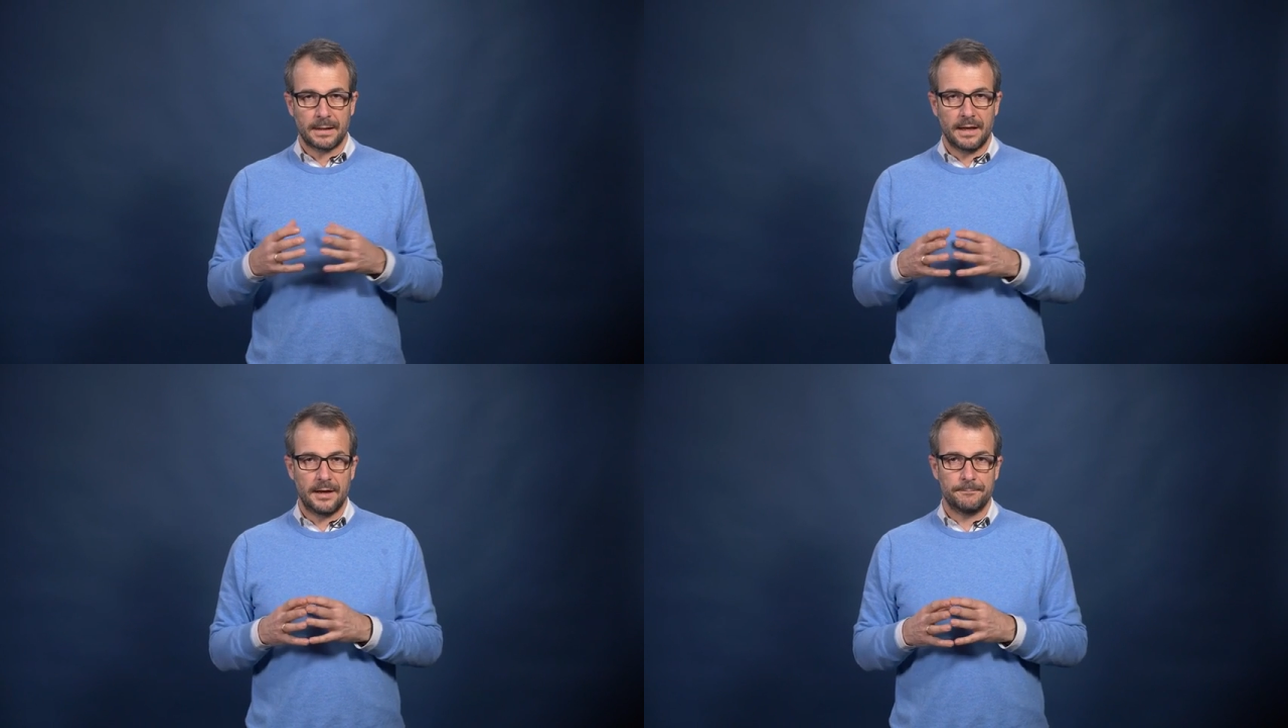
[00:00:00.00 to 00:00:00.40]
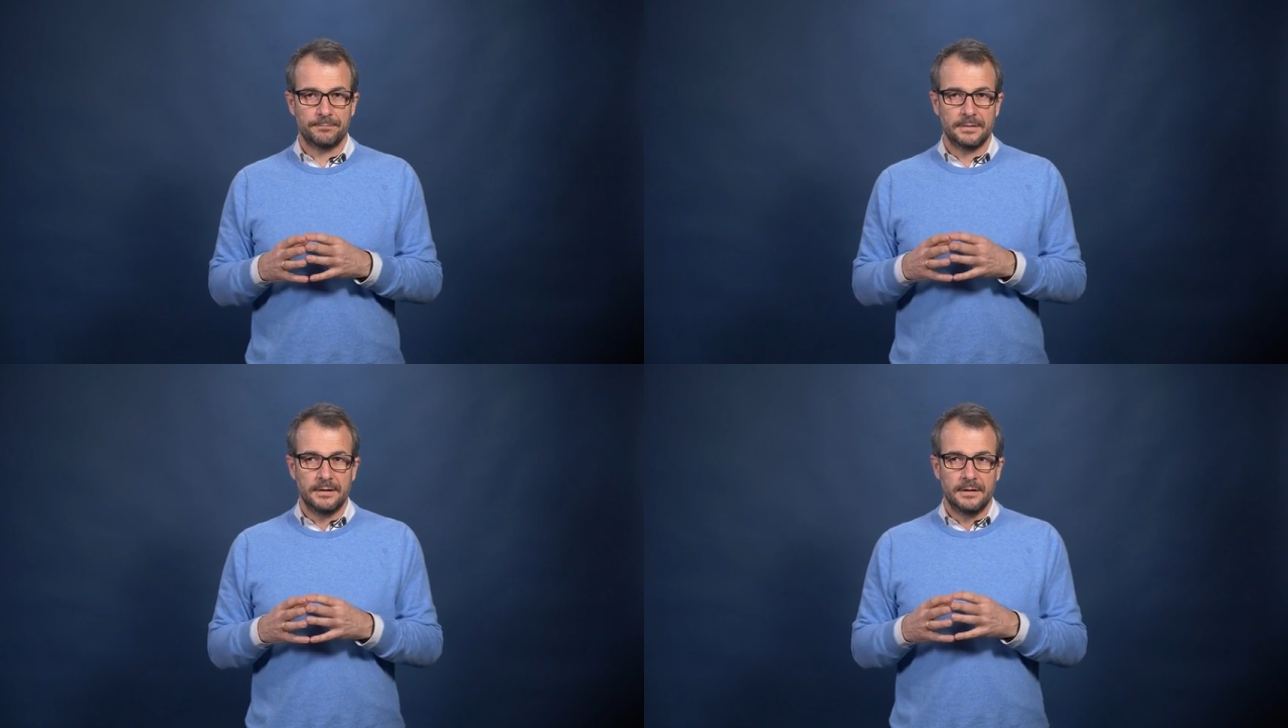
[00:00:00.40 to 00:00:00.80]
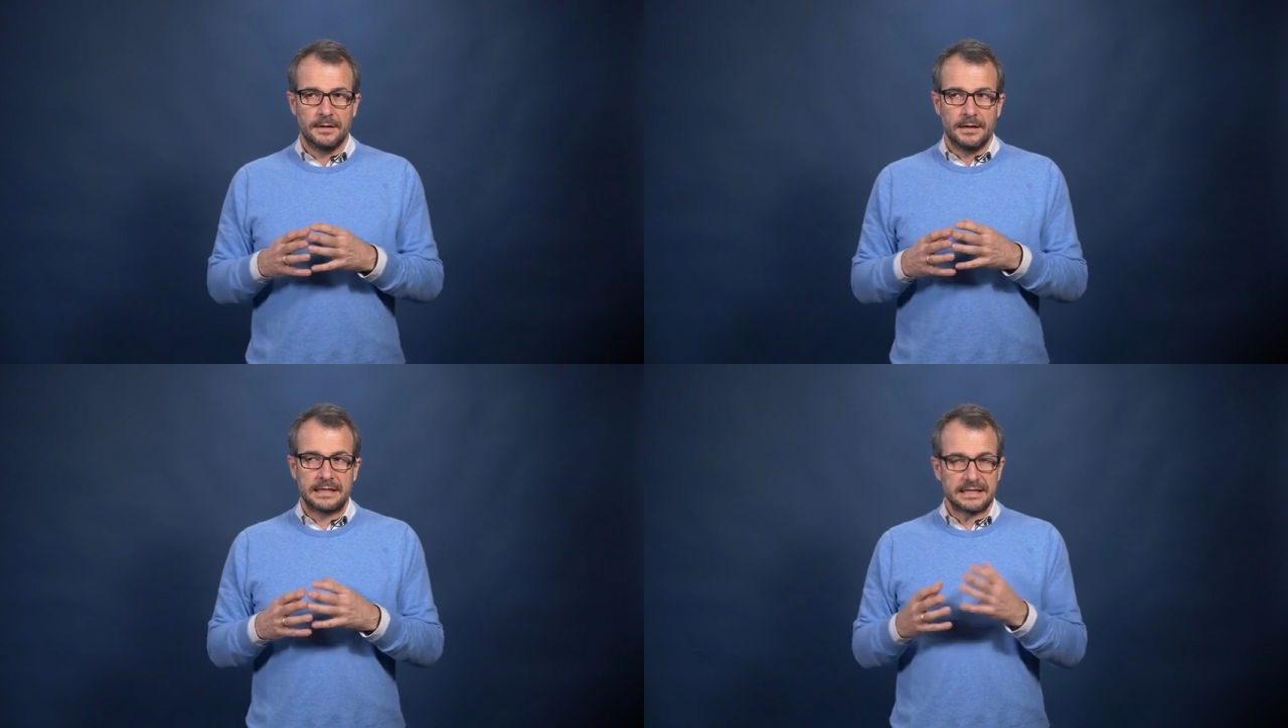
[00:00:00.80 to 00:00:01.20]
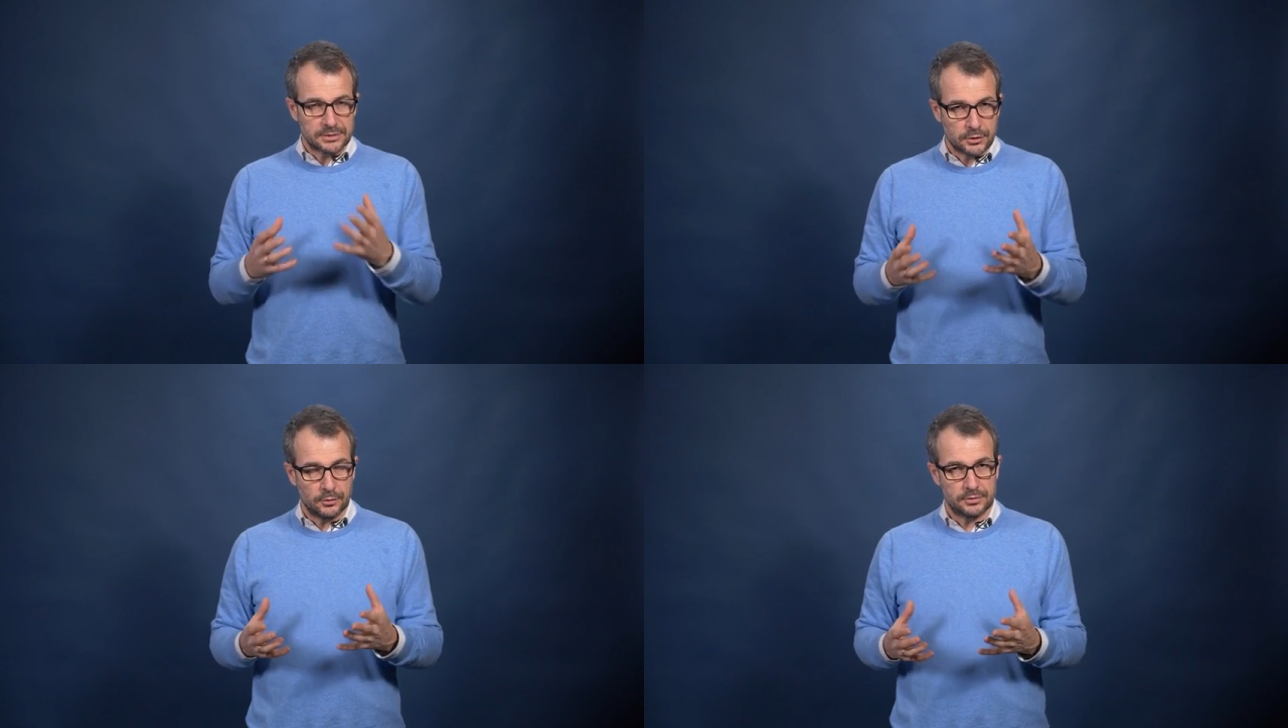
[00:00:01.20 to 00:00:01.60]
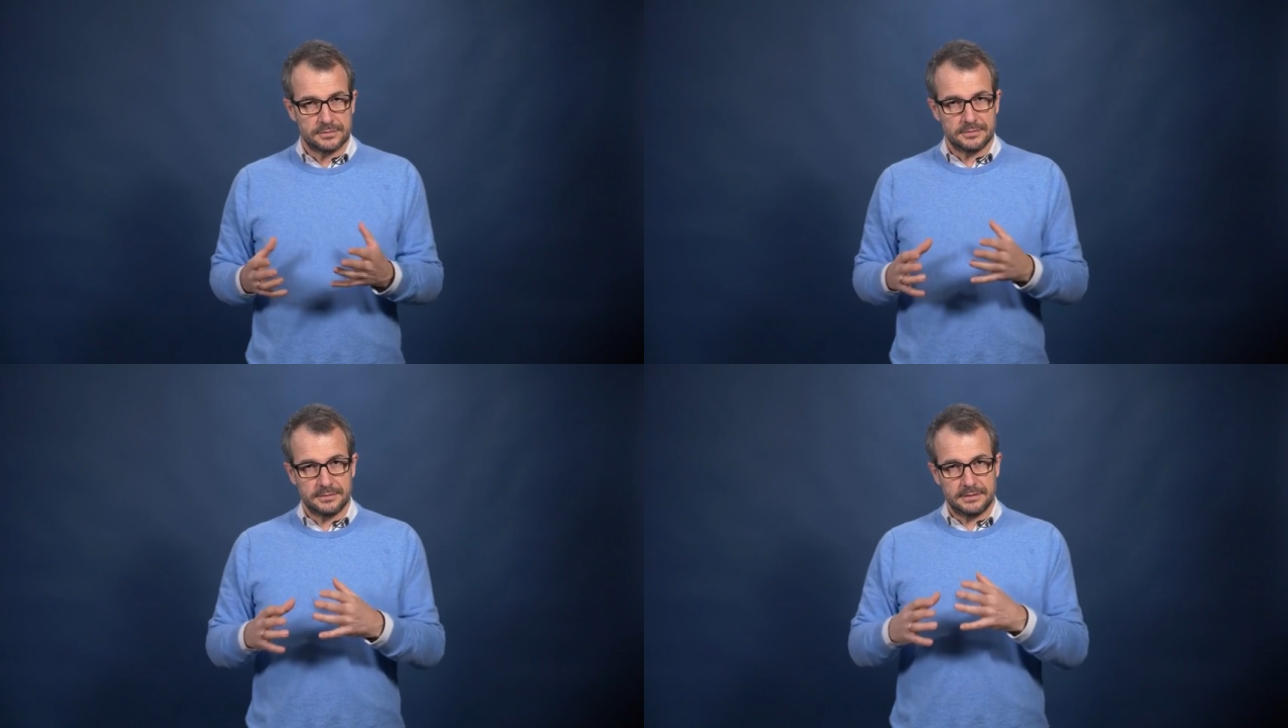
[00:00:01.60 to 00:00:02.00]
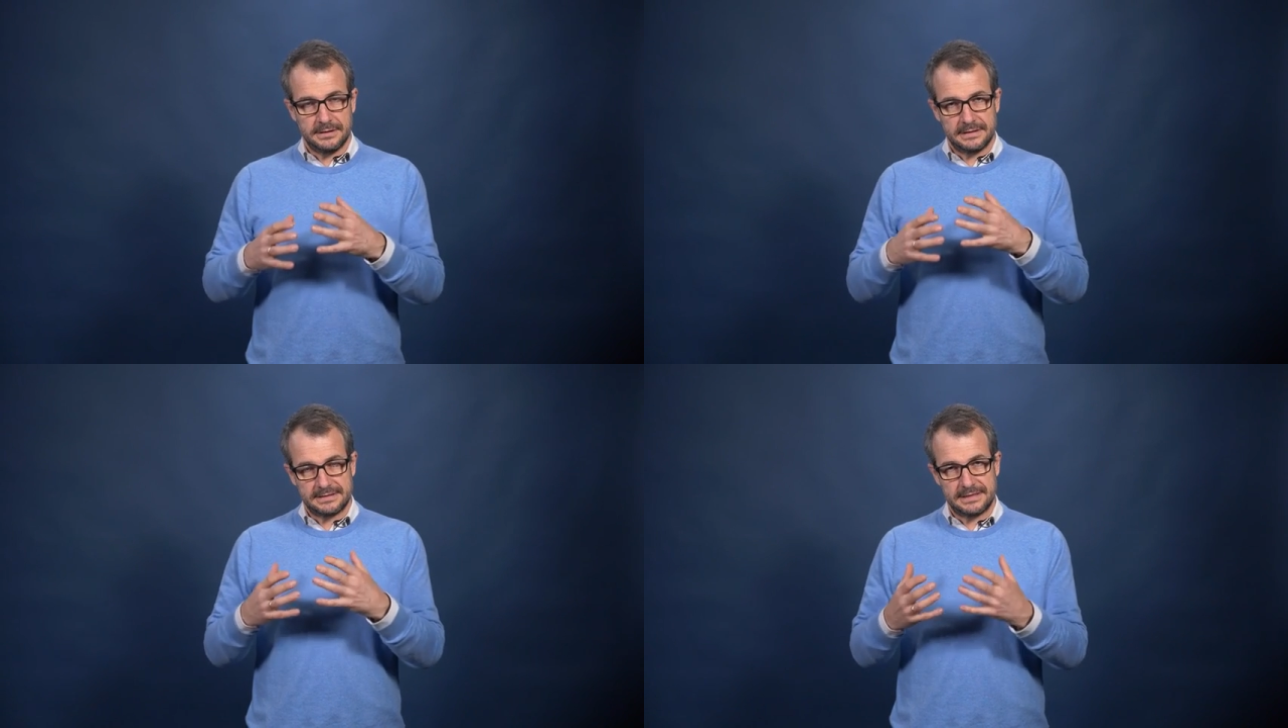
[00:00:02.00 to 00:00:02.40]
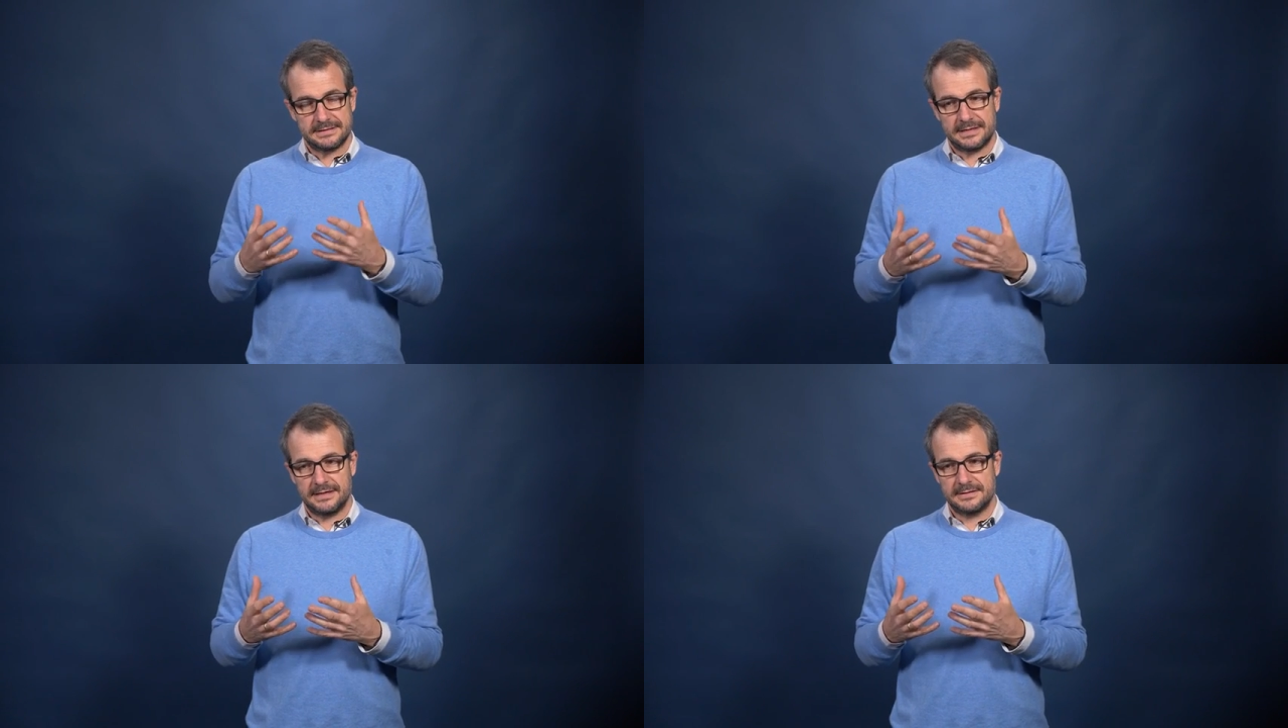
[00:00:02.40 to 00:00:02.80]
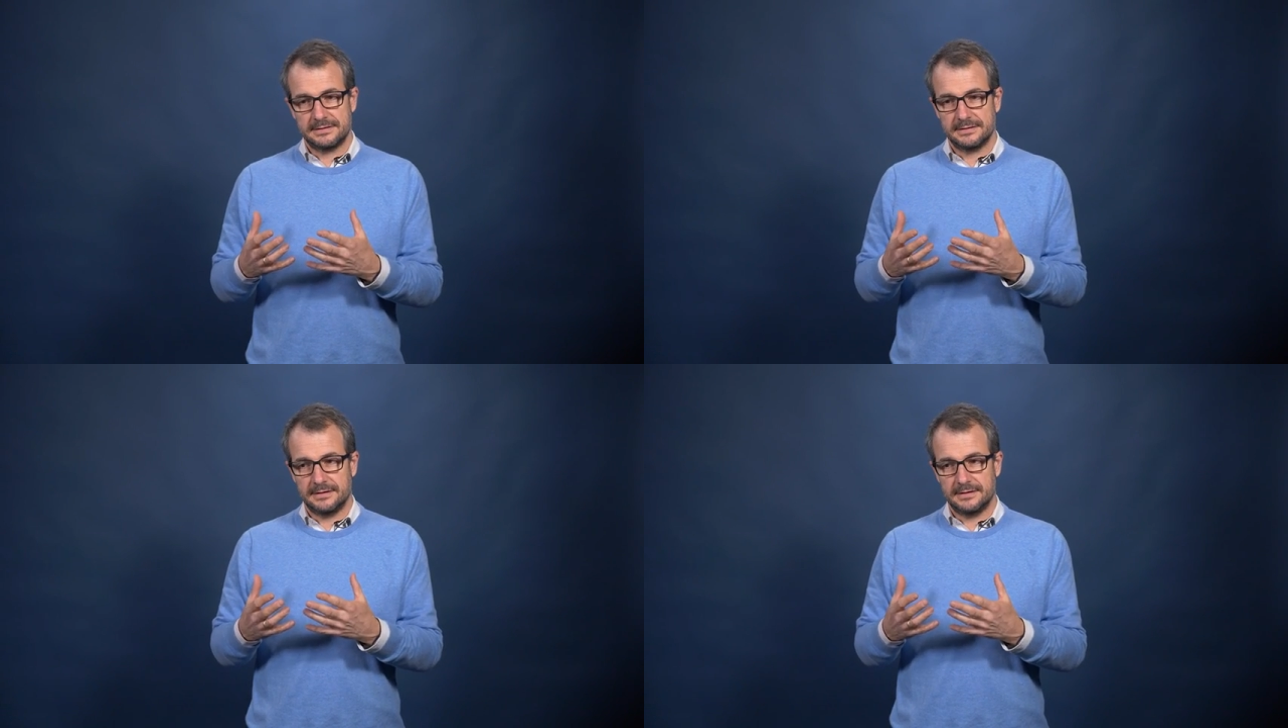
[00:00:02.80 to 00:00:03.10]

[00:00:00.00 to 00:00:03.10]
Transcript: And that's good in the sense that